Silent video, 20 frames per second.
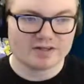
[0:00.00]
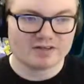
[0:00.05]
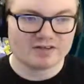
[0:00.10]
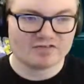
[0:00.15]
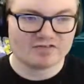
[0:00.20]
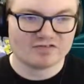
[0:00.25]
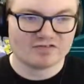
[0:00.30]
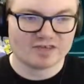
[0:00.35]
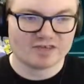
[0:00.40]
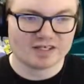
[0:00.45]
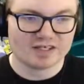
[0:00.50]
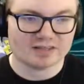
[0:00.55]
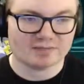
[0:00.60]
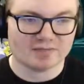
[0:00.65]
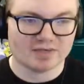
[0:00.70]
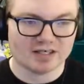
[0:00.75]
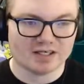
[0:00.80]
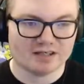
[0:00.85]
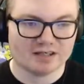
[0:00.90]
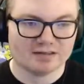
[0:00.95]
the frick,
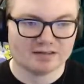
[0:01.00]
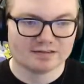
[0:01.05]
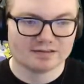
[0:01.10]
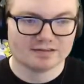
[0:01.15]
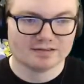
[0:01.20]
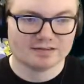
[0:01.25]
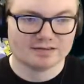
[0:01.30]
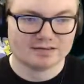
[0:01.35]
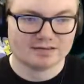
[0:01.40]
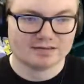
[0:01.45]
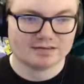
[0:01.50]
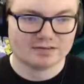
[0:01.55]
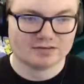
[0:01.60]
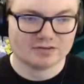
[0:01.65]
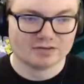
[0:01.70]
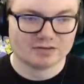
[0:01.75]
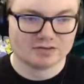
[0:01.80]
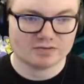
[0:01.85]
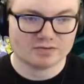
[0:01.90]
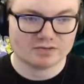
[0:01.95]
man? They're
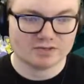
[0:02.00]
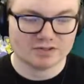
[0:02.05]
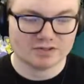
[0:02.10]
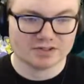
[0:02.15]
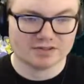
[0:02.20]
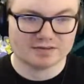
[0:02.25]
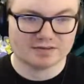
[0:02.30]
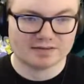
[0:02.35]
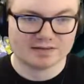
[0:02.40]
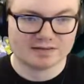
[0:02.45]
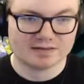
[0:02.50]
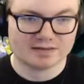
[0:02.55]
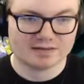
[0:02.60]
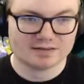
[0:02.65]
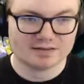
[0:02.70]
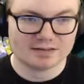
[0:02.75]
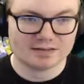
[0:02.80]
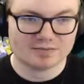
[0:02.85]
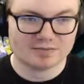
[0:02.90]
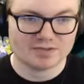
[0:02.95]
so good.
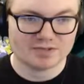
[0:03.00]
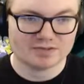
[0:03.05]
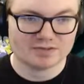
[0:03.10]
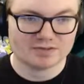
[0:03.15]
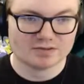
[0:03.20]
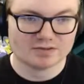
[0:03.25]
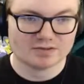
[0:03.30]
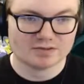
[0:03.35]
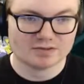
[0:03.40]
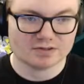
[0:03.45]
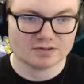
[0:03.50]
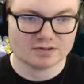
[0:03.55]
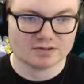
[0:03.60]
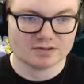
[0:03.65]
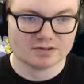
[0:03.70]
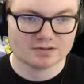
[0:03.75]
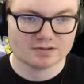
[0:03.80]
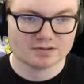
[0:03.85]
Stop being so good.